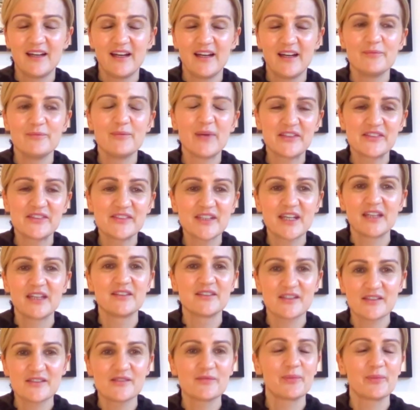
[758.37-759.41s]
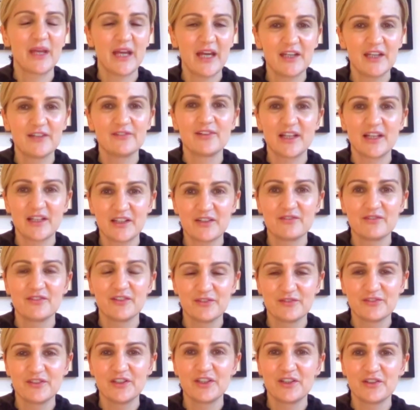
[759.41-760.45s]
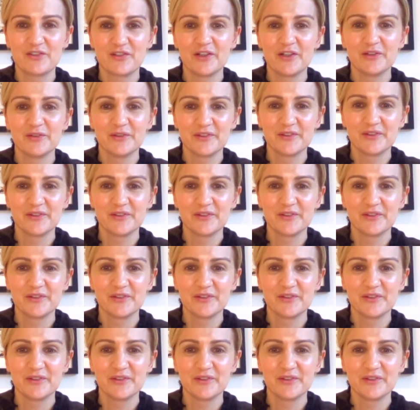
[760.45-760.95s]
my skin doesn't behave like a 50 year old